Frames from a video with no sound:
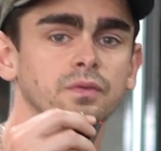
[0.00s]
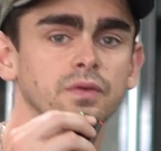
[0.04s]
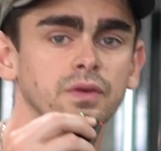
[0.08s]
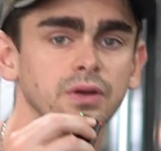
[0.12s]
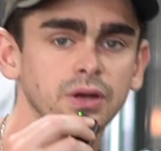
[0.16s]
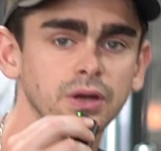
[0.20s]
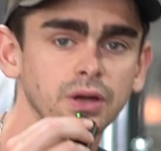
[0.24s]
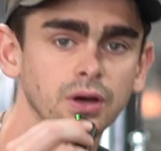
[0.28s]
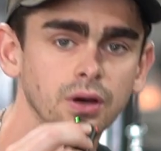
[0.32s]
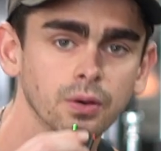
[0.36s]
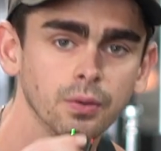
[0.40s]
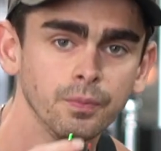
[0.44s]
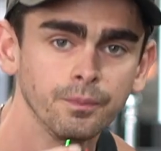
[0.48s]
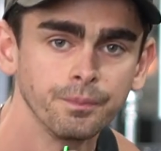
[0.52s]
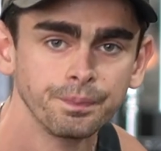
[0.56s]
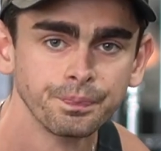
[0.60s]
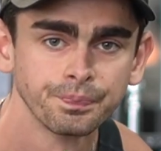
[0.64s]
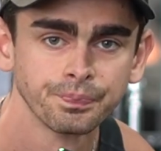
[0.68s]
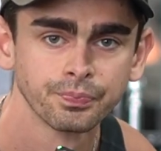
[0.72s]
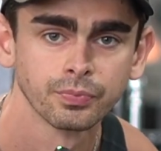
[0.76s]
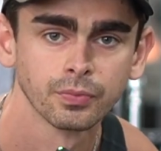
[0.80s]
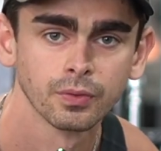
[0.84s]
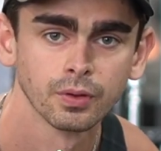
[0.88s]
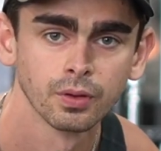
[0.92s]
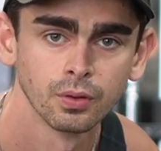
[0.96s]
video
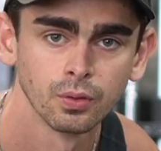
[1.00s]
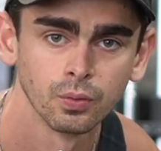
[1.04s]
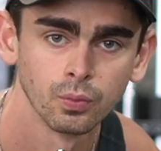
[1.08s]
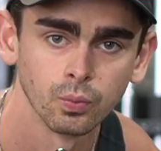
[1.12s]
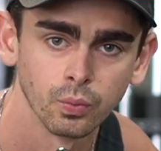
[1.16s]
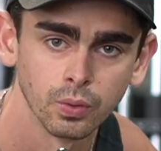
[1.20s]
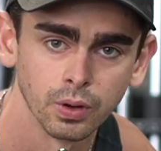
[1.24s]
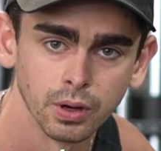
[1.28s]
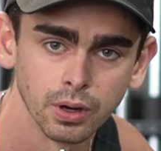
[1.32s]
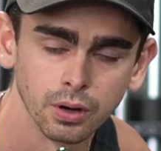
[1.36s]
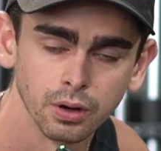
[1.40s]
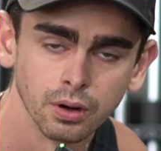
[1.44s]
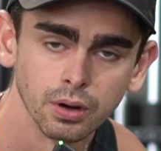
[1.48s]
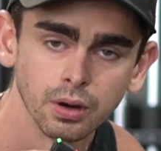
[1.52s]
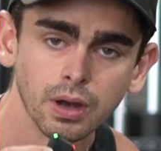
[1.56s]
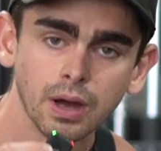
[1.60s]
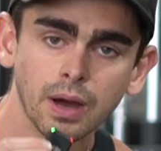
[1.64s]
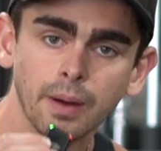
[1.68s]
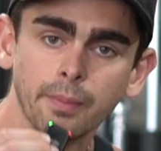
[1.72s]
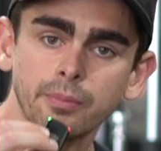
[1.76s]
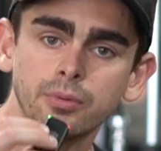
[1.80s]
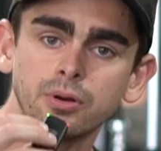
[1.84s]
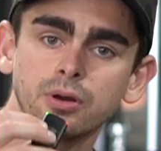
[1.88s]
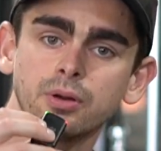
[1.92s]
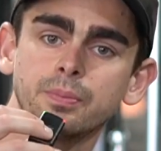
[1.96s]
where
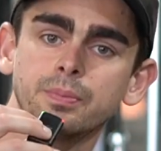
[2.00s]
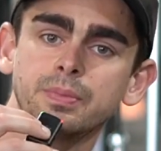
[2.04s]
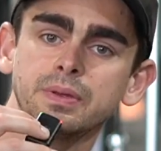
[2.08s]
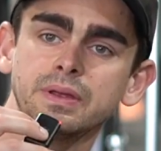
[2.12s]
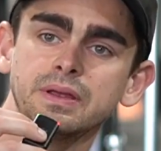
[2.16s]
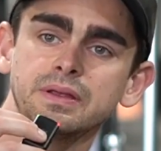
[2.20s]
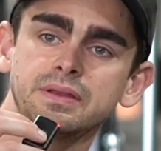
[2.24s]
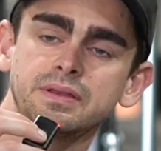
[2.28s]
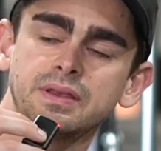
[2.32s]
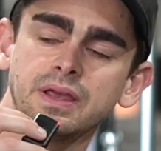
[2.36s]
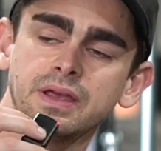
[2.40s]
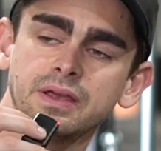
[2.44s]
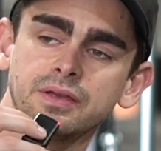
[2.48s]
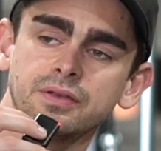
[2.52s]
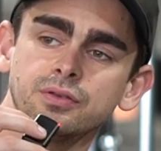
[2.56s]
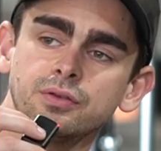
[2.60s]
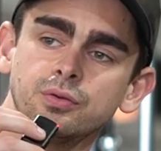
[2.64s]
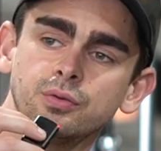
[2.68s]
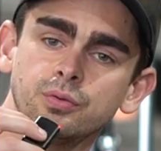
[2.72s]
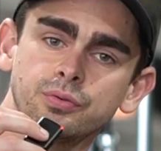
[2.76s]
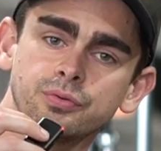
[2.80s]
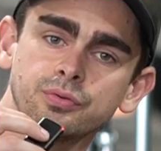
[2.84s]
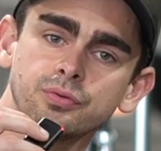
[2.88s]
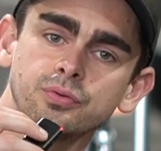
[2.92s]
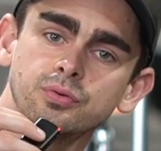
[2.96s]
I'm going to be taking
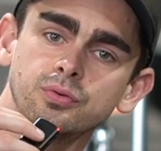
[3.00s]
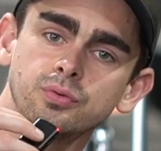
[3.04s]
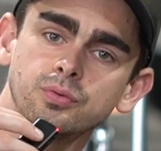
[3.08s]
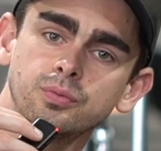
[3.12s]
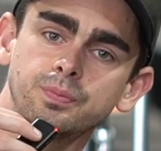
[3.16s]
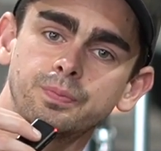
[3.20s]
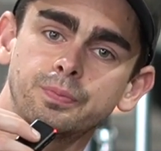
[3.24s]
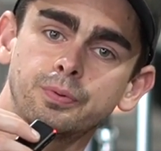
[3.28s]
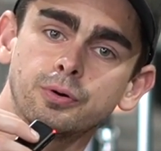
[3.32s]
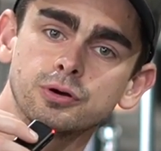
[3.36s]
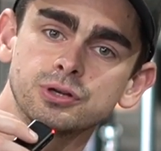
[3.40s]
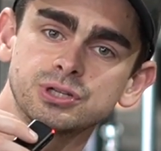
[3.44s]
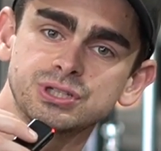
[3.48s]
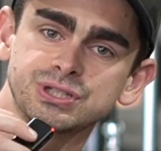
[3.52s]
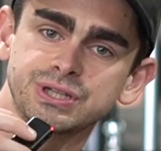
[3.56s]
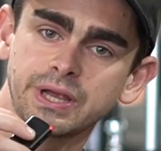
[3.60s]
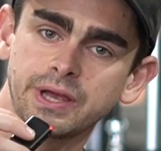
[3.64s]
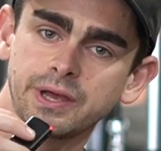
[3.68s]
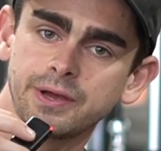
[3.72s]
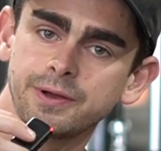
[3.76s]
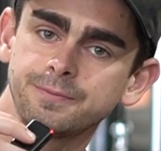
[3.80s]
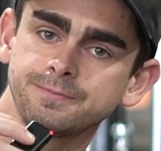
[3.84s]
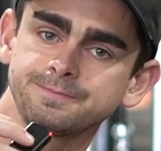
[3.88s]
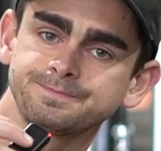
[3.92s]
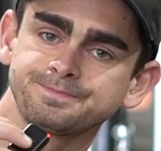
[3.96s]
you through push
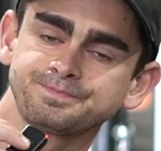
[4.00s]
day